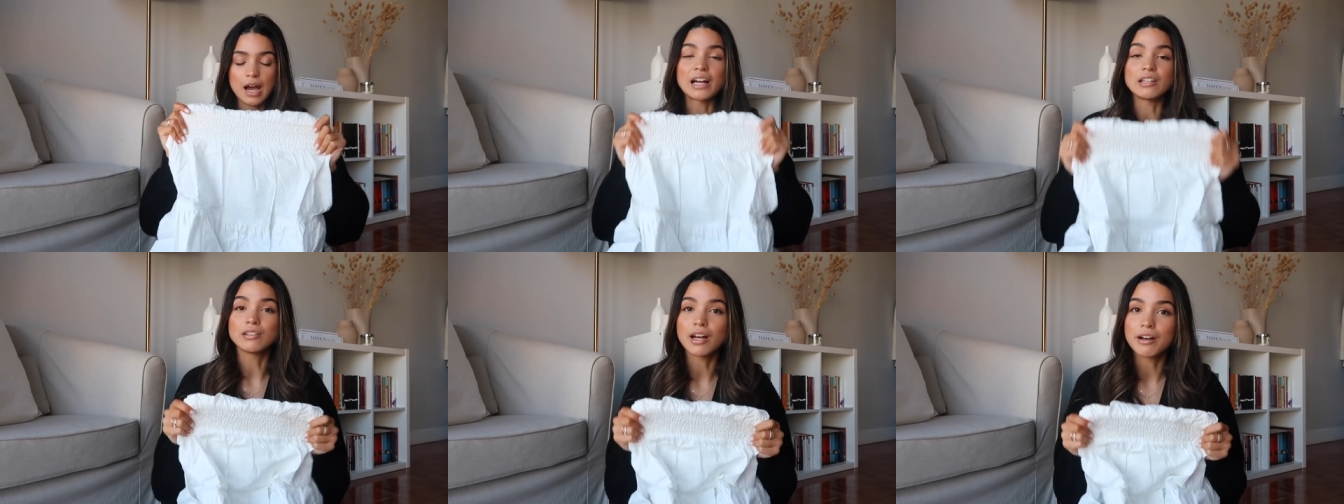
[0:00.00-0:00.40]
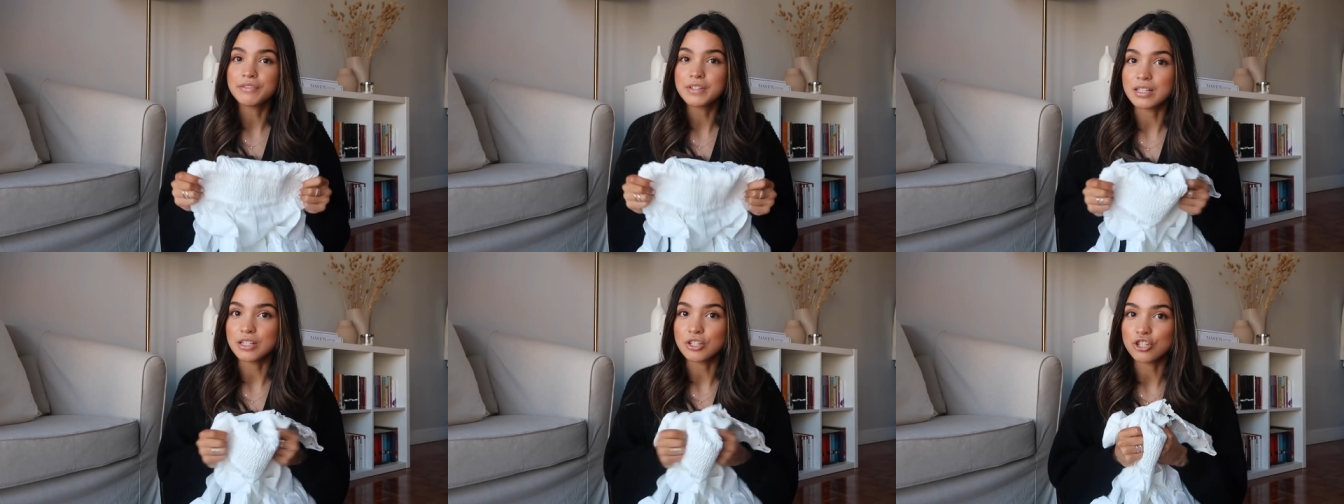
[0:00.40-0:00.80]
I love
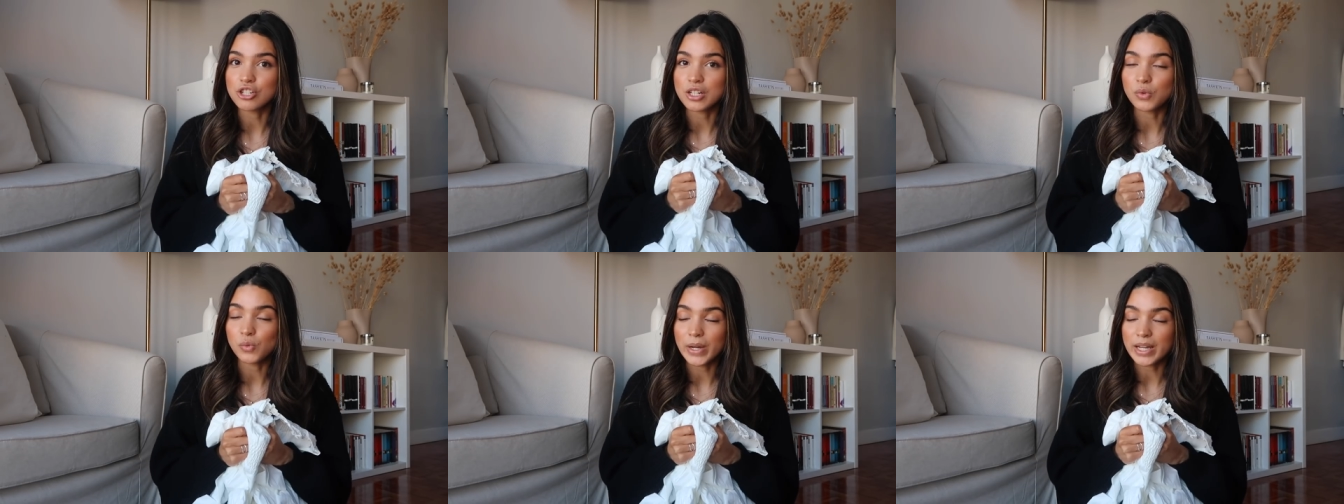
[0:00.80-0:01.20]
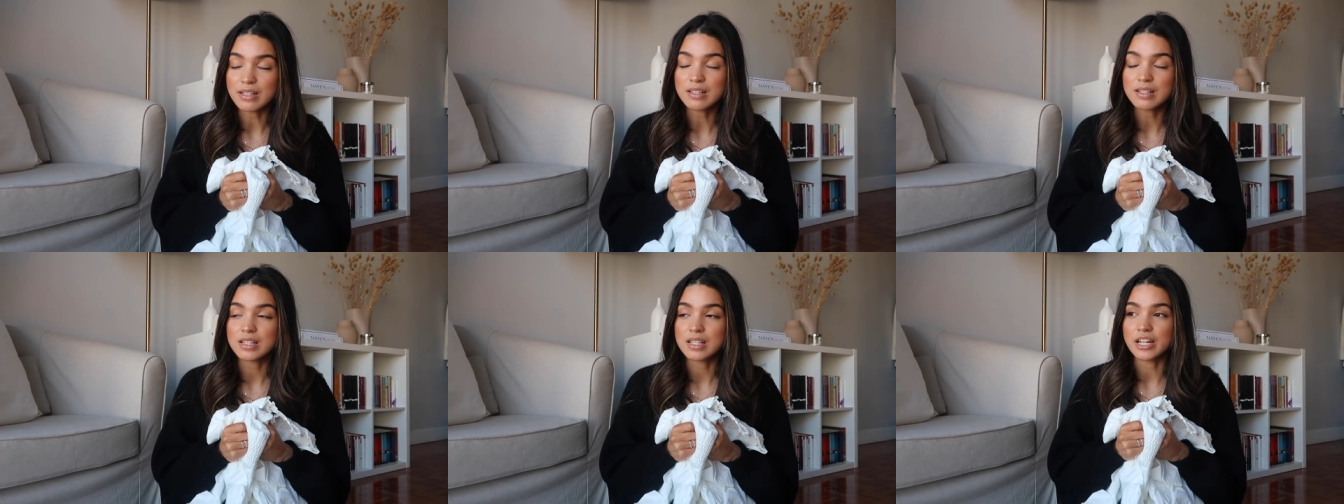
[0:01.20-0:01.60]
cinched in
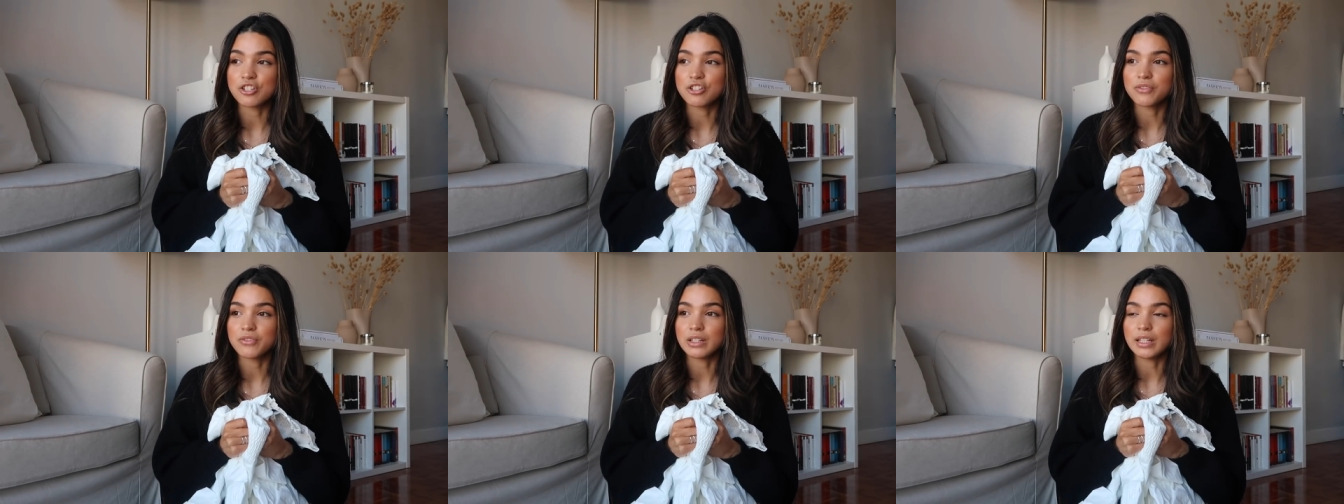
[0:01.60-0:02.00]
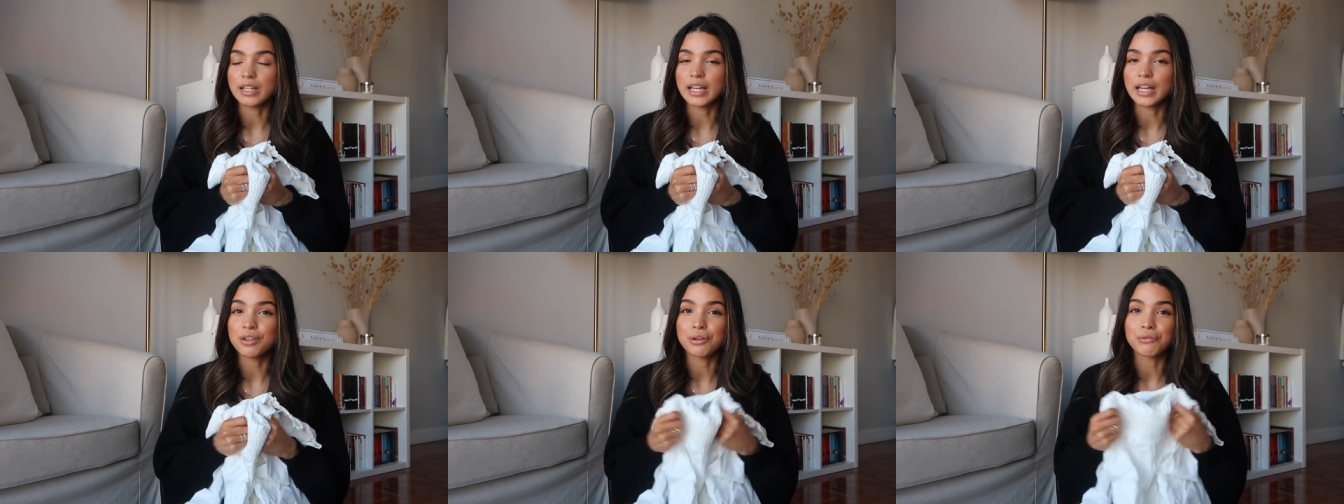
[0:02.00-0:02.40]
waists. I just feel
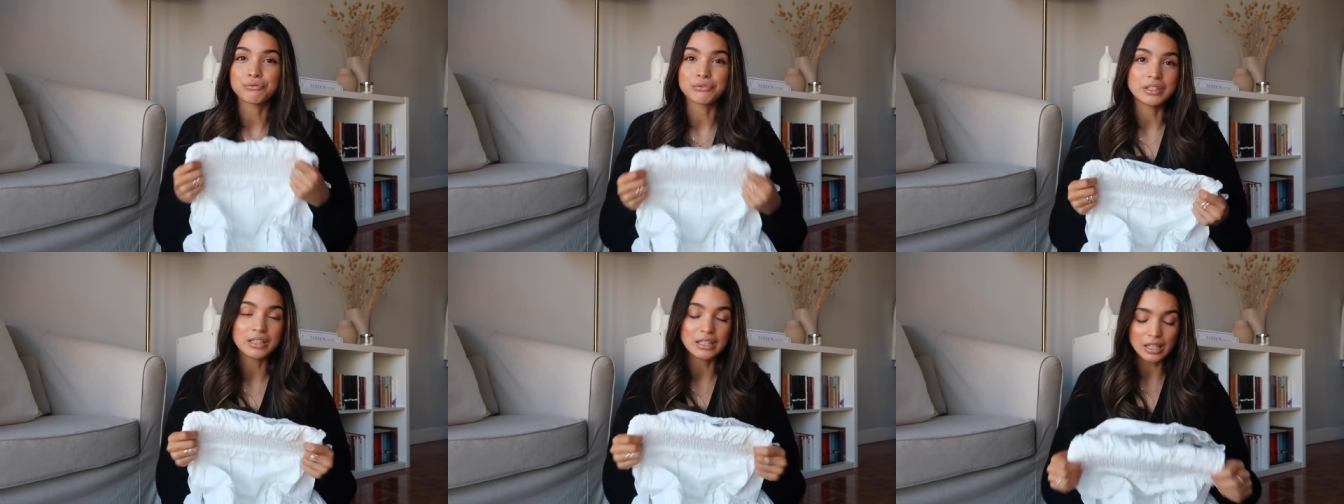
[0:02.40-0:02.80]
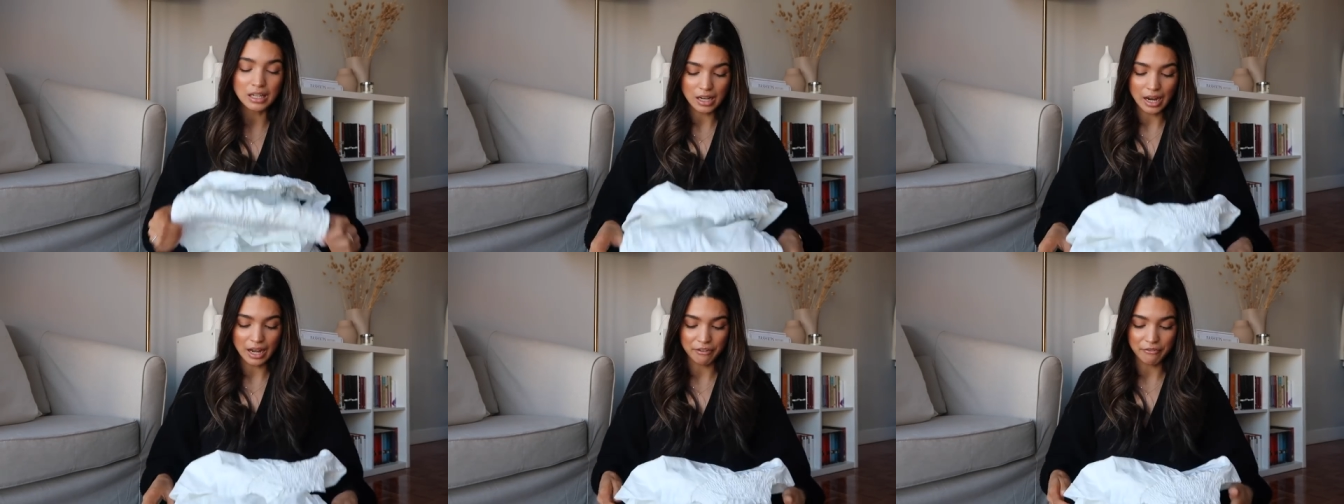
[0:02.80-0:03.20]
like they
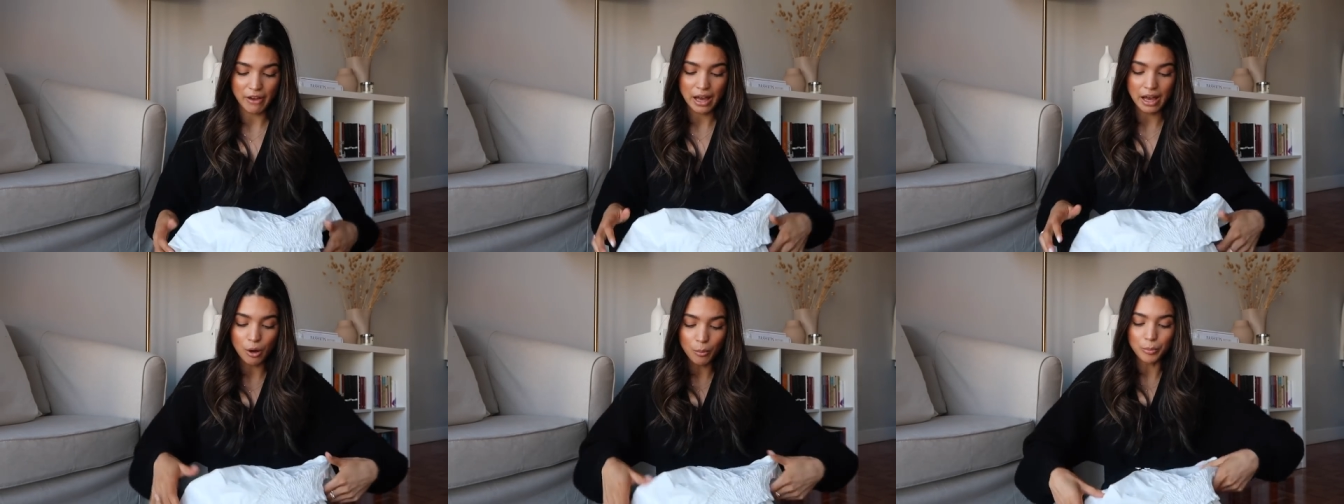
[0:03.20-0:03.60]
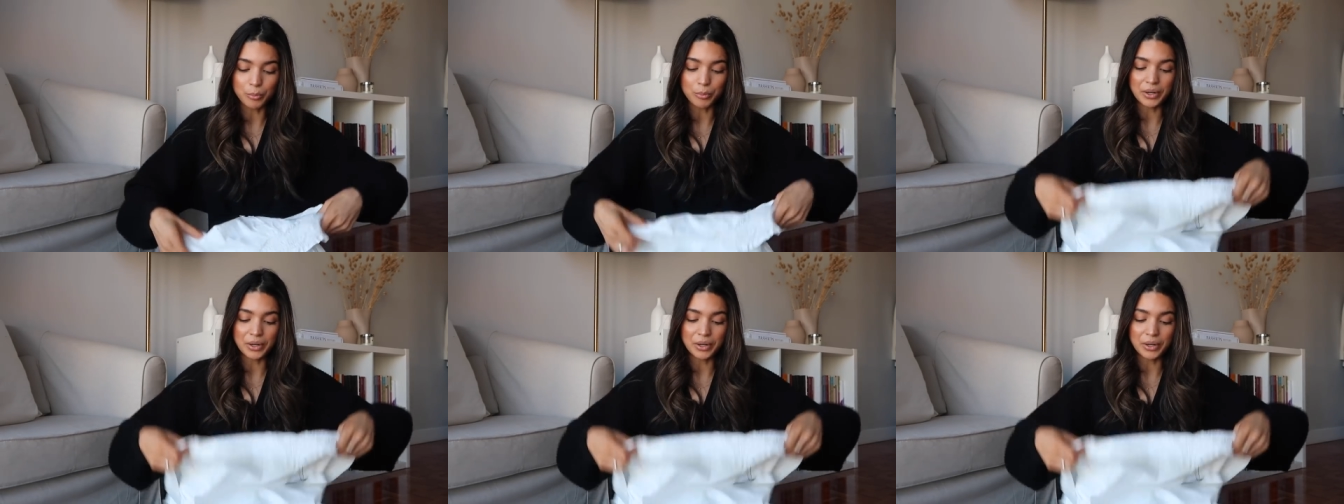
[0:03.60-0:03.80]
really kind of help